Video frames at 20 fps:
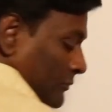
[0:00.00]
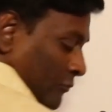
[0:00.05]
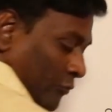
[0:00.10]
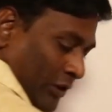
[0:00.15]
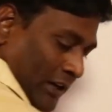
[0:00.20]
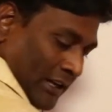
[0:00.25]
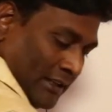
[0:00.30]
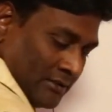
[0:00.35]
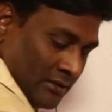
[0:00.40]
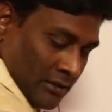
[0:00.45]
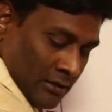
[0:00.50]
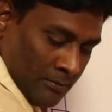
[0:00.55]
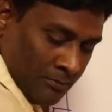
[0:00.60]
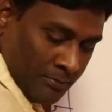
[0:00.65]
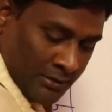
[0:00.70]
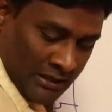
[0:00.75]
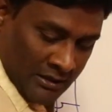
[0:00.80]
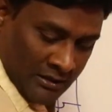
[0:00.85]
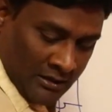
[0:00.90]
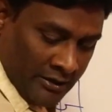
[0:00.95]
For
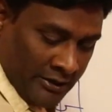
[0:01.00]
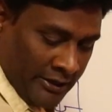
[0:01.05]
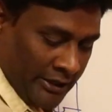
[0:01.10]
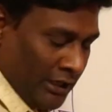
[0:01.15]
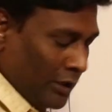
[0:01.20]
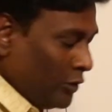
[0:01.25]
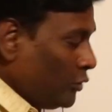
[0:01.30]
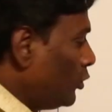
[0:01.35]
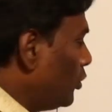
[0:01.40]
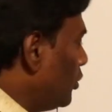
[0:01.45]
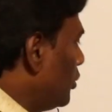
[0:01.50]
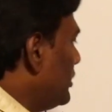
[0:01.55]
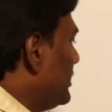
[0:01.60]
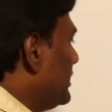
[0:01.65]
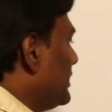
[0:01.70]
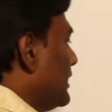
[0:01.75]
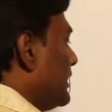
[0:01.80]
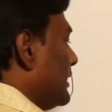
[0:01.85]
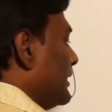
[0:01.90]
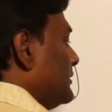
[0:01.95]
example, a
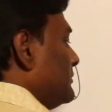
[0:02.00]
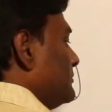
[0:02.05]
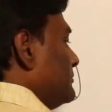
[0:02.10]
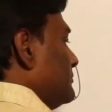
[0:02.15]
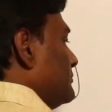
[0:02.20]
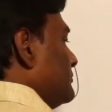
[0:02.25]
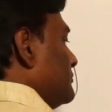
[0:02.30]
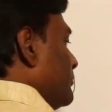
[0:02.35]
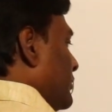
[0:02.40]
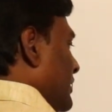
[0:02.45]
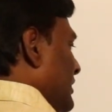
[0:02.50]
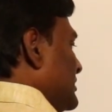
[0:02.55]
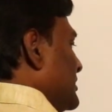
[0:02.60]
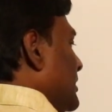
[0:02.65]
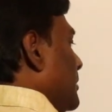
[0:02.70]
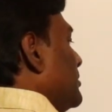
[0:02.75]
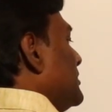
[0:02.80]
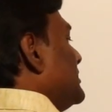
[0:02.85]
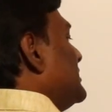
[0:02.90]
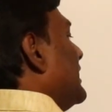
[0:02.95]
load current, for
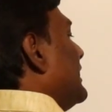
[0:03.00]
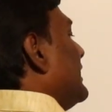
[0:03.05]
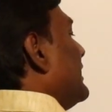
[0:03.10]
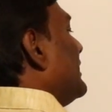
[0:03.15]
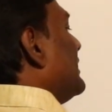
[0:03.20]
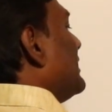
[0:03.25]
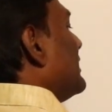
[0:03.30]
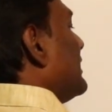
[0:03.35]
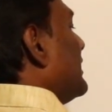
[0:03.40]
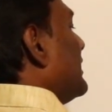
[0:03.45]
example, generator